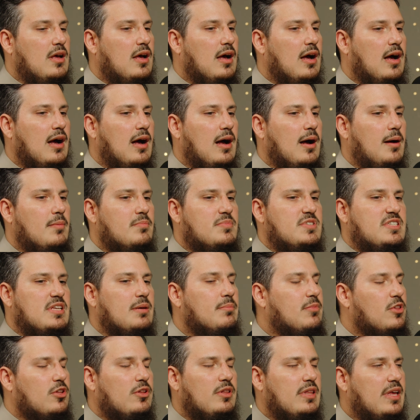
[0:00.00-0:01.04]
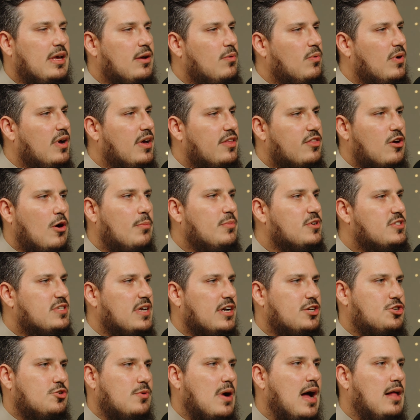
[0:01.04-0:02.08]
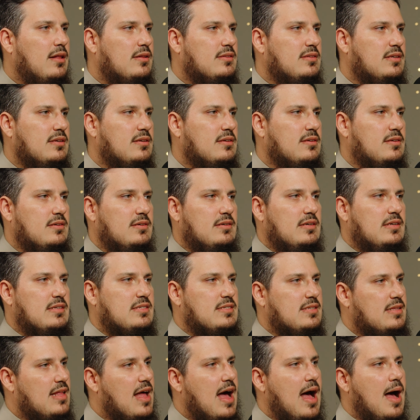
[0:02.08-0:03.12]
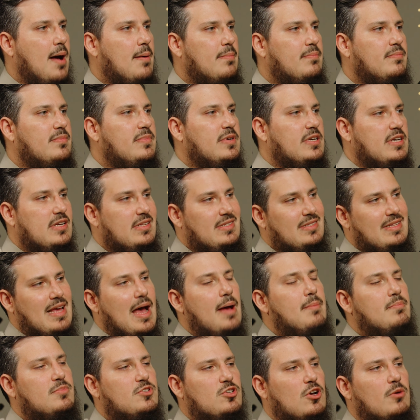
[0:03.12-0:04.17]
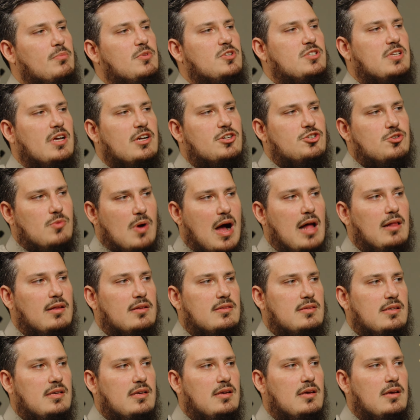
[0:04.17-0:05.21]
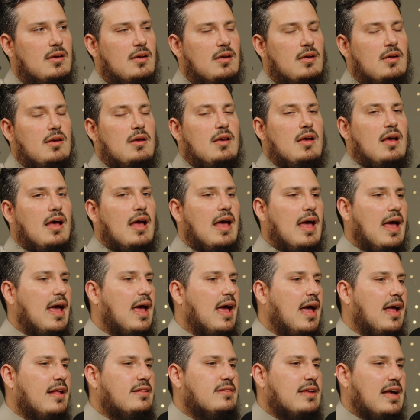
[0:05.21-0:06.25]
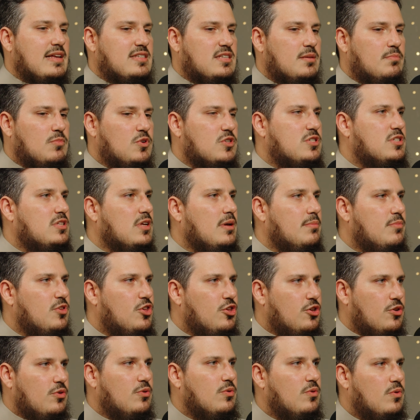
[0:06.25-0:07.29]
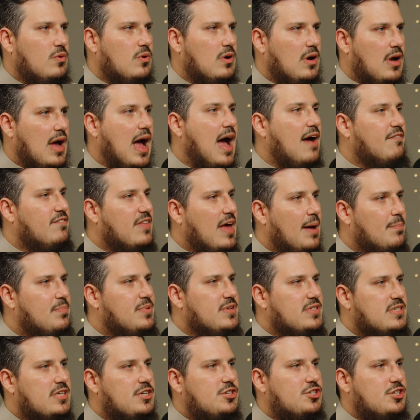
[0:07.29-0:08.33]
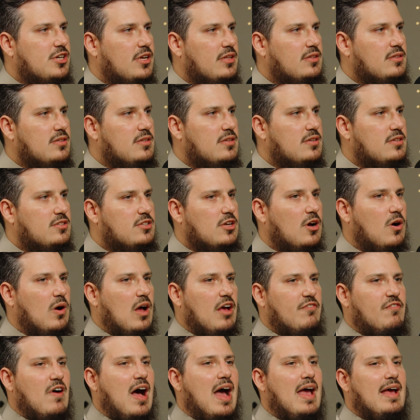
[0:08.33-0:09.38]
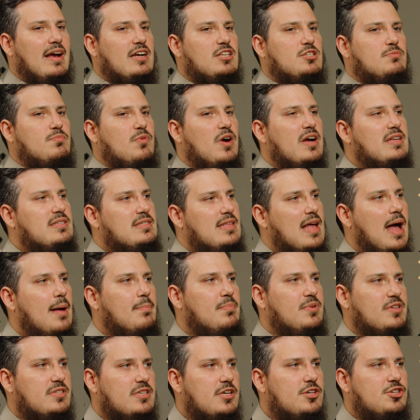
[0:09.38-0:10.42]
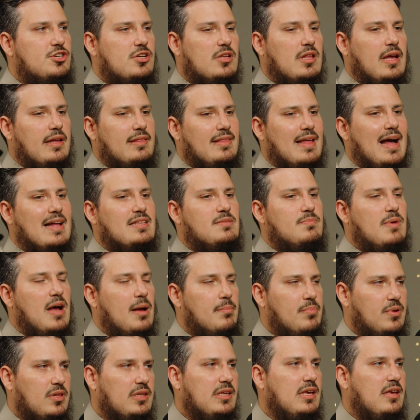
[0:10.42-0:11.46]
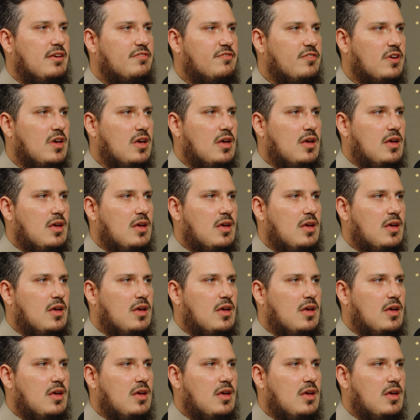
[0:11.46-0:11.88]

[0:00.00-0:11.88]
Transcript: Similarly with homosexuality, Islam condemns homosexuality, and as a Muslim you have that position. So if I express that position, like, that's my belief,